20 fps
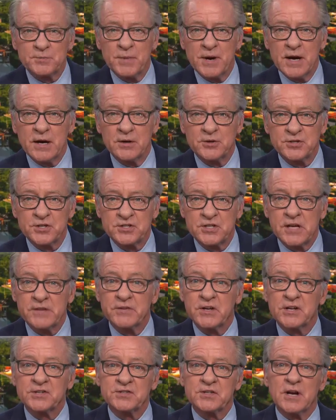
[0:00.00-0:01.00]
Mayor just giving
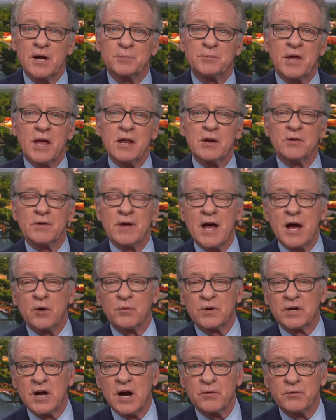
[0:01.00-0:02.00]
us an update on how
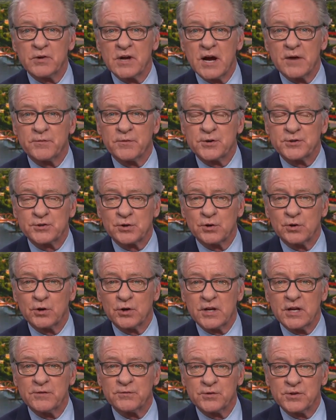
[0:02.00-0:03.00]
recovery efforts are
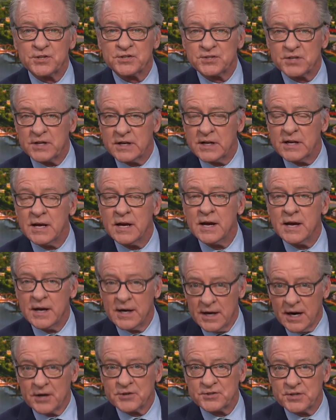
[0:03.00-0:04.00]
looking for the city.
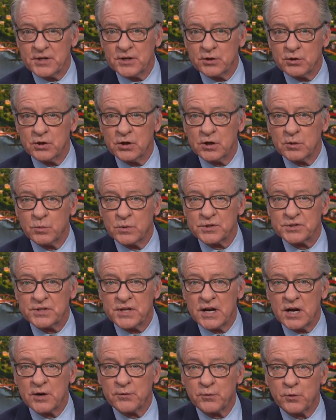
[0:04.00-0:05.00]
Our Sydney Hood was
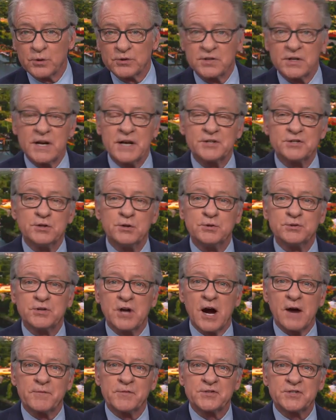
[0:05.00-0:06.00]
there for today's news
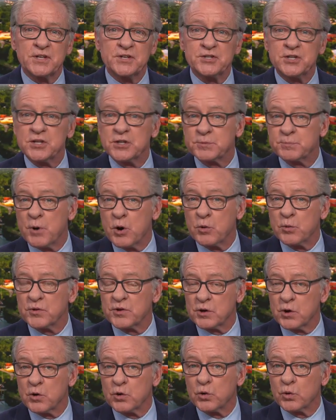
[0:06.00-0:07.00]
conference and she spoke with a
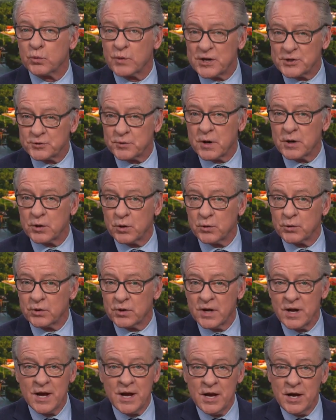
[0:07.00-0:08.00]
local restaurant owner
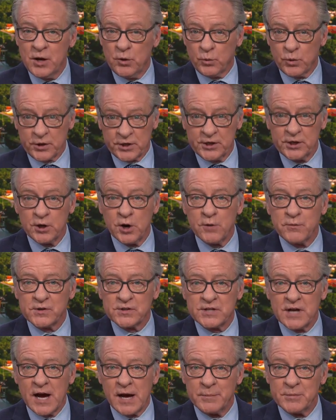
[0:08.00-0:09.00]
working
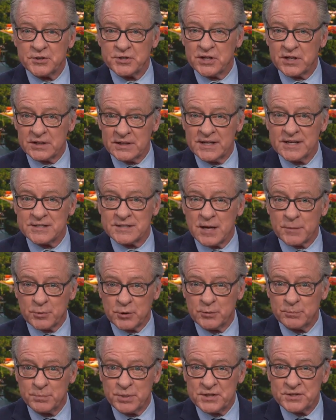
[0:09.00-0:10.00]
overtime as she cleans up her
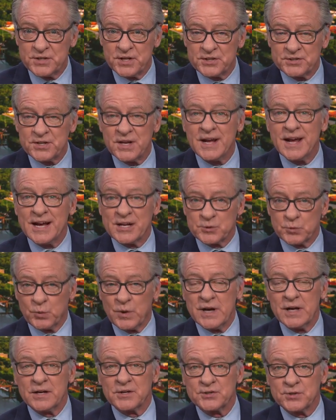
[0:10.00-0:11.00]
business as
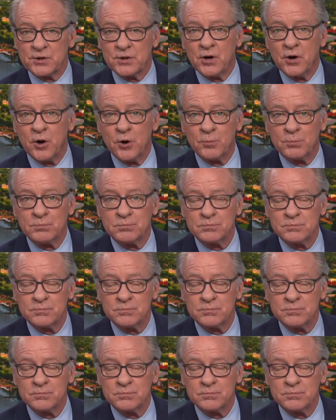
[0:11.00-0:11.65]
well as her home.